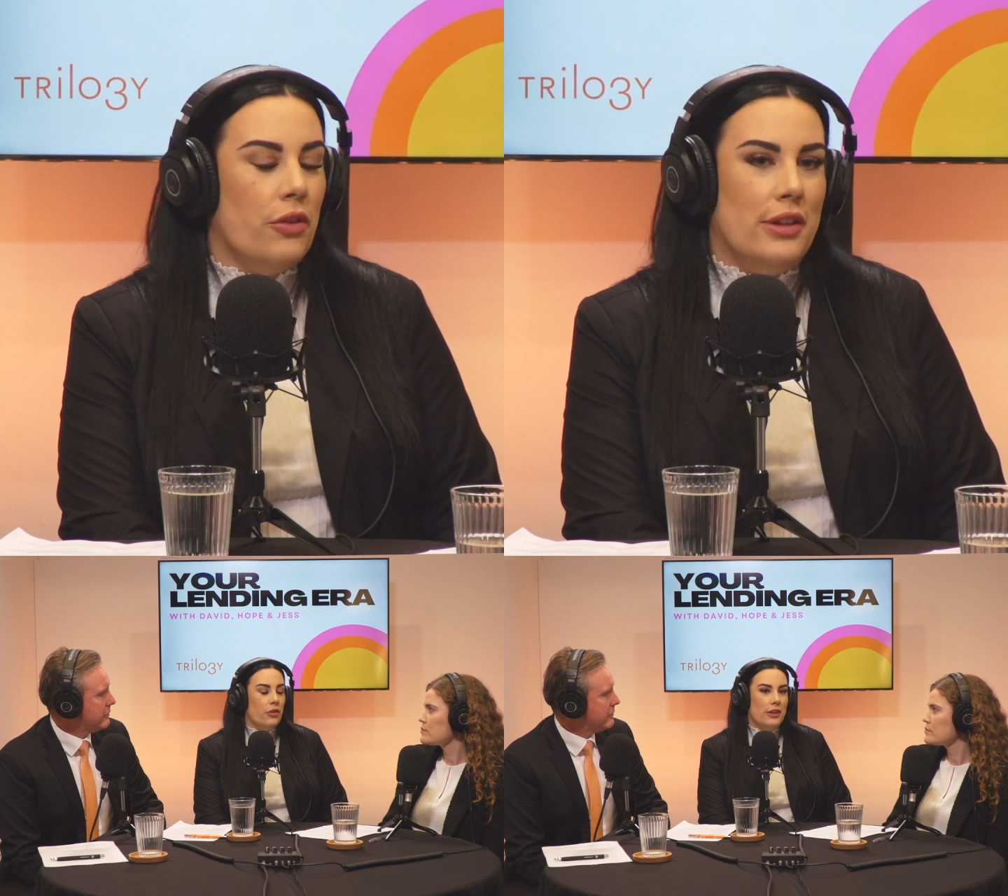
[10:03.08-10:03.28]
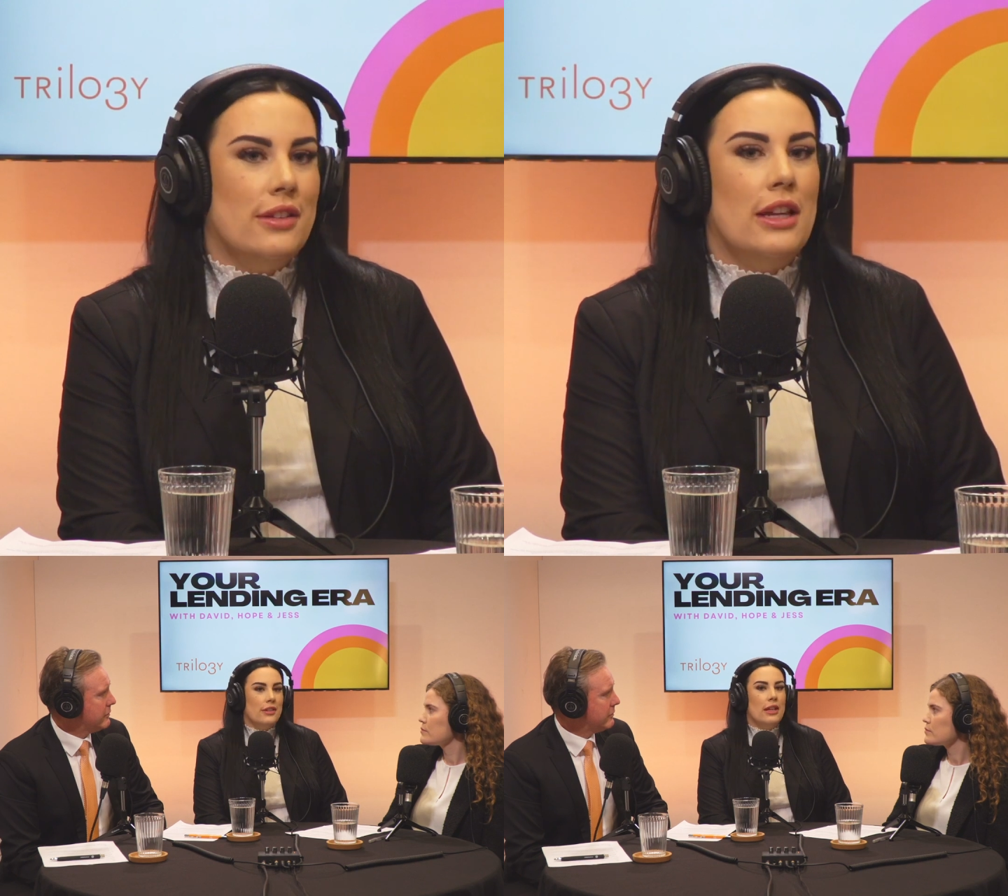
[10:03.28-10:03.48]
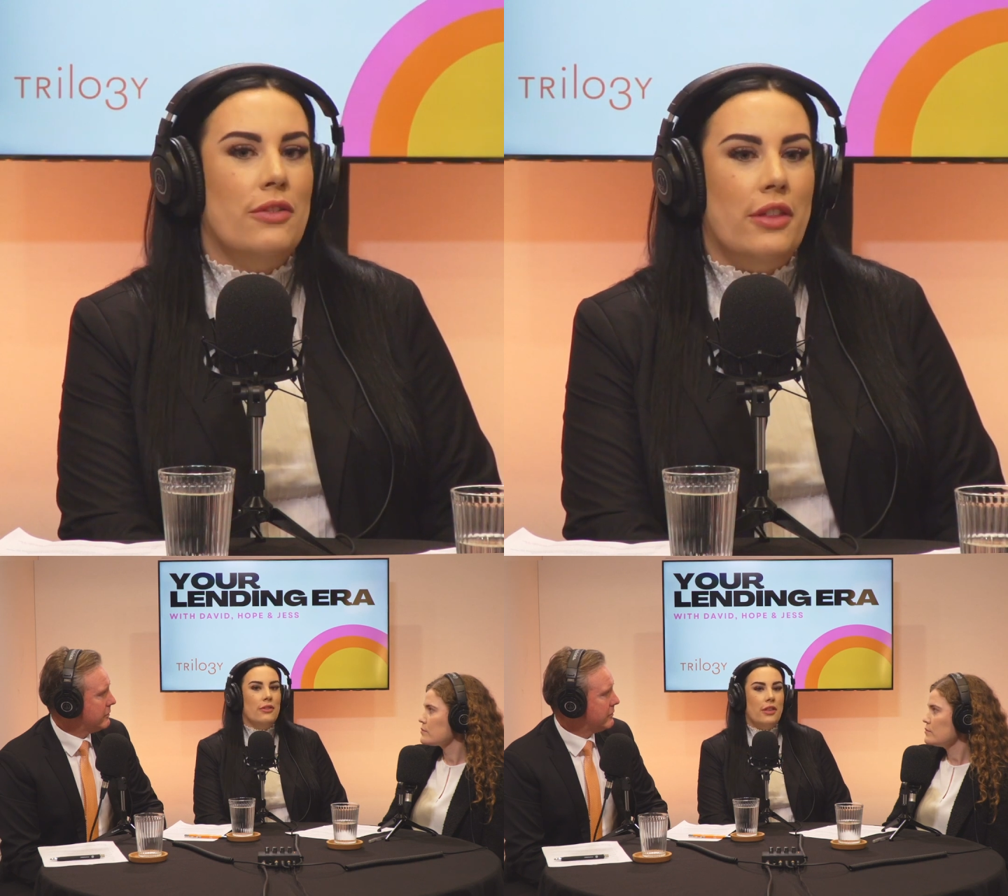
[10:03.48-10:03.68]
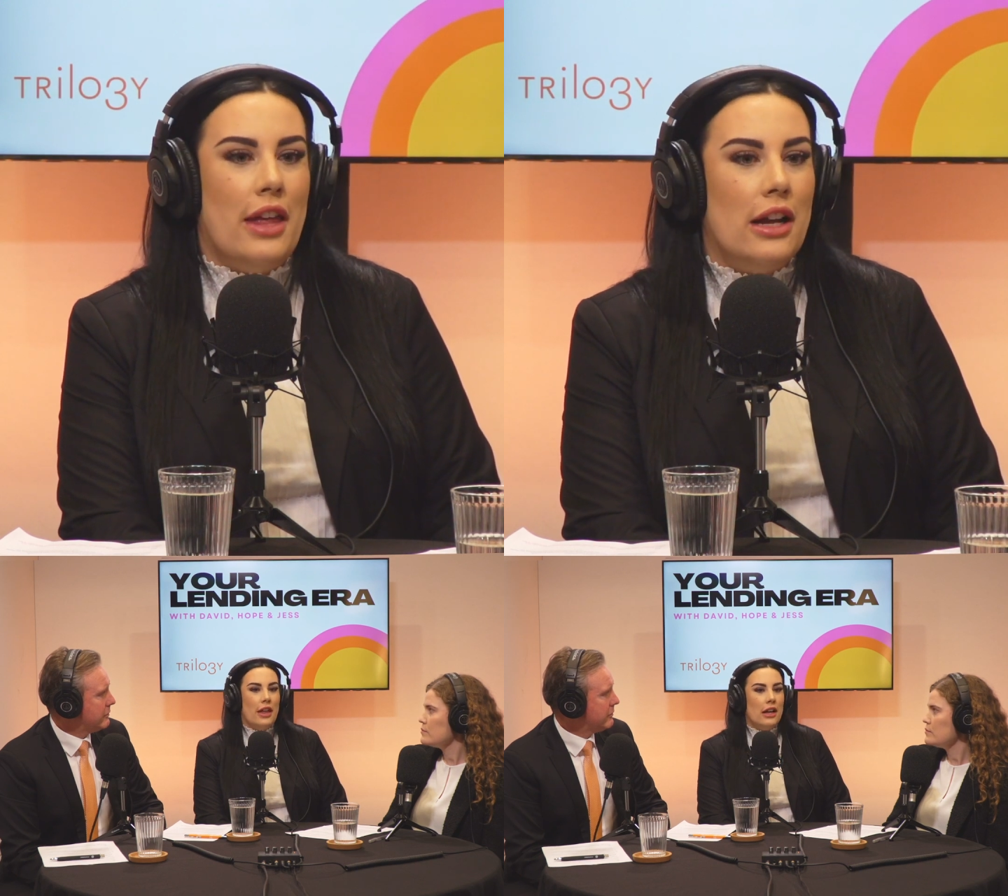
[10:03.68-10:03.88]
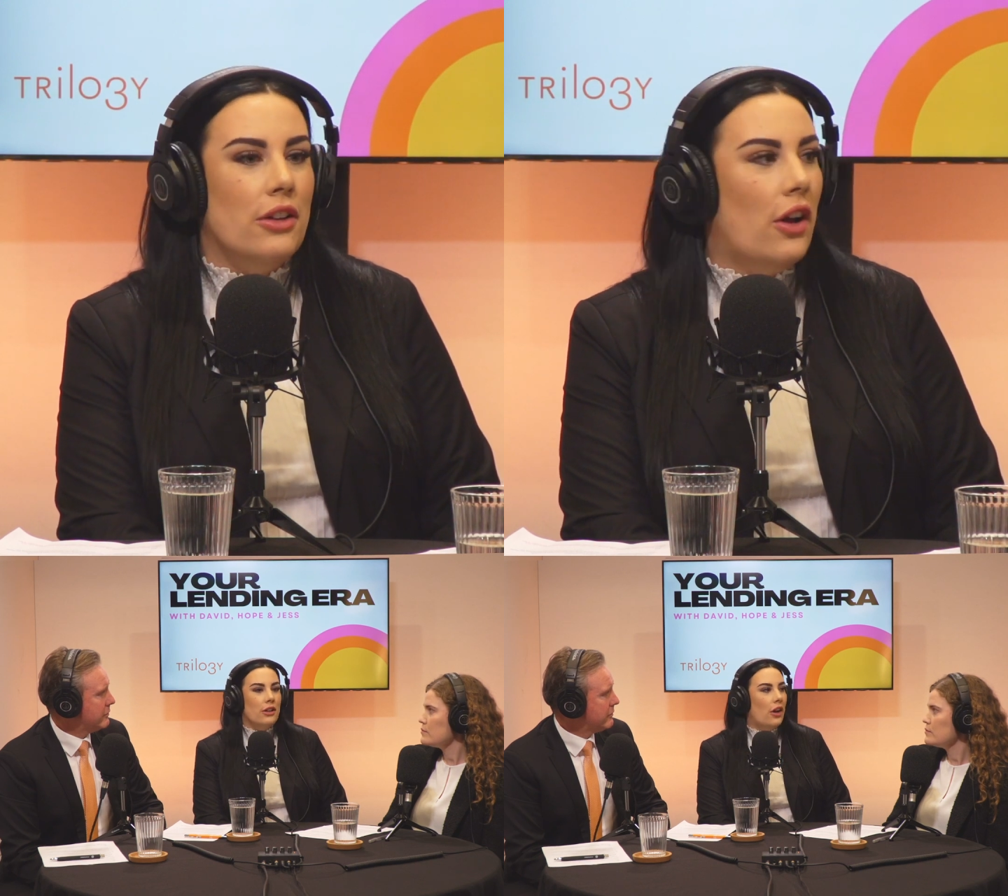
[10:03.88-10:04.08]
obviously for
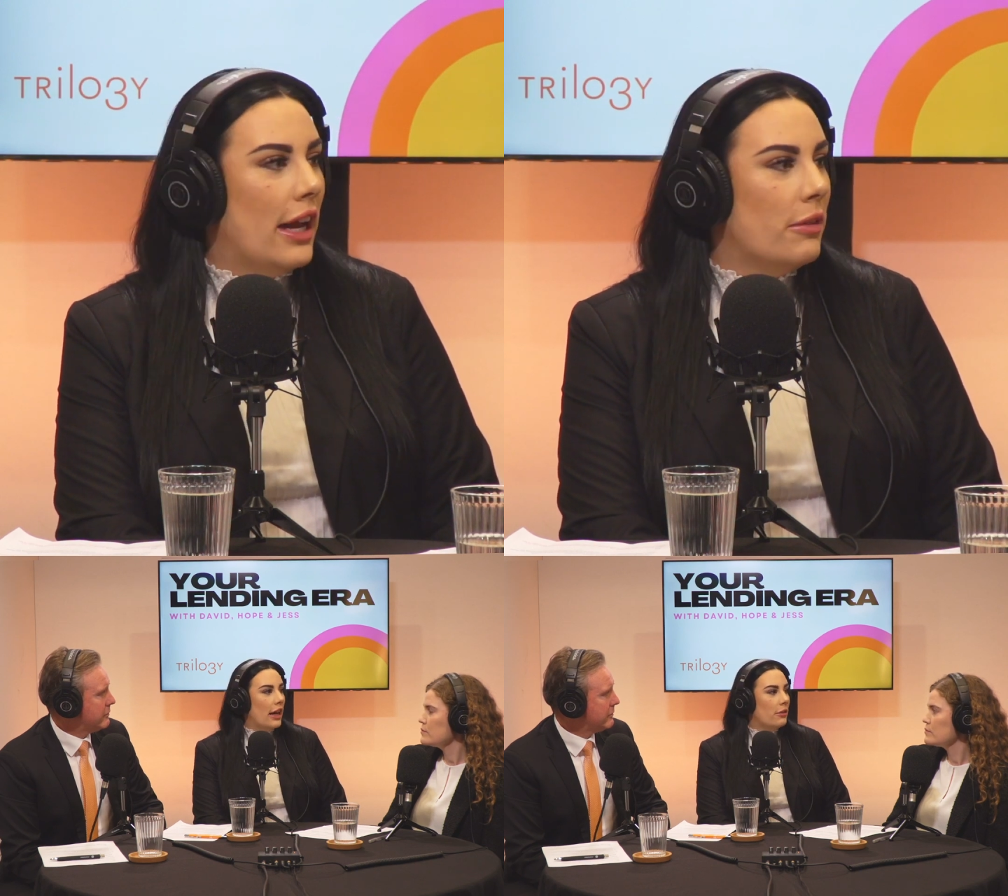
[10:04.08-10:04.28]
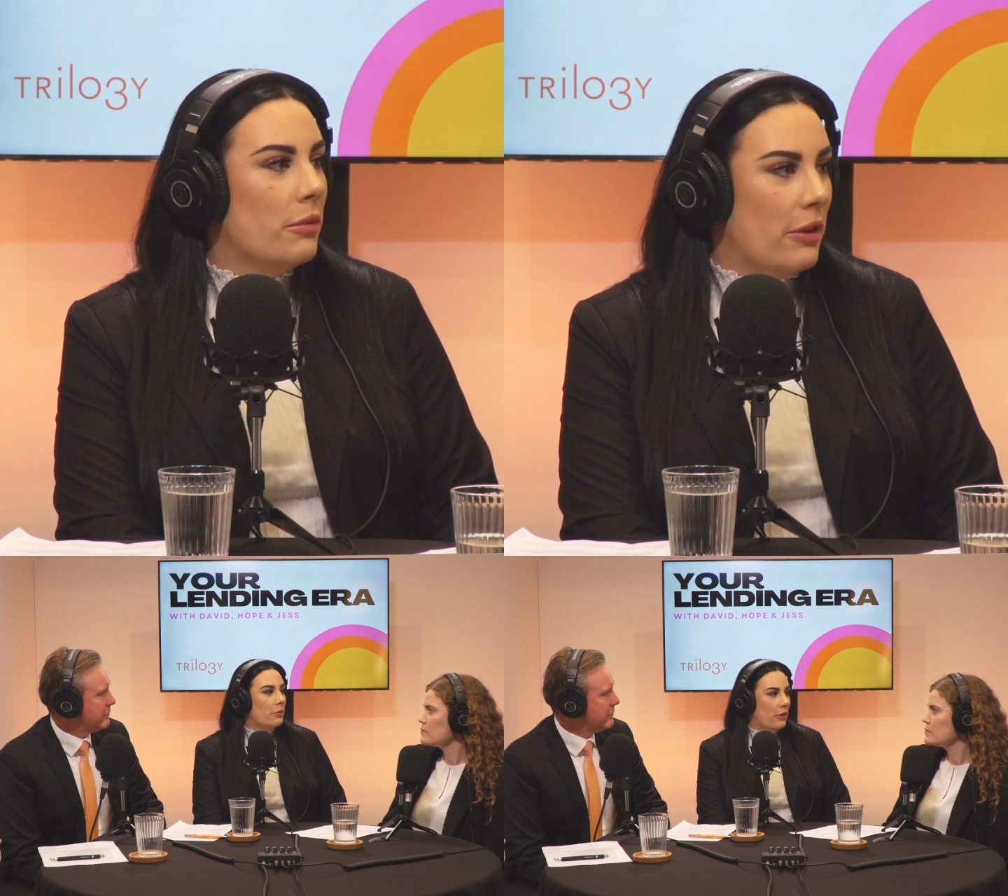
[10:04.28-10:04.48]
that client,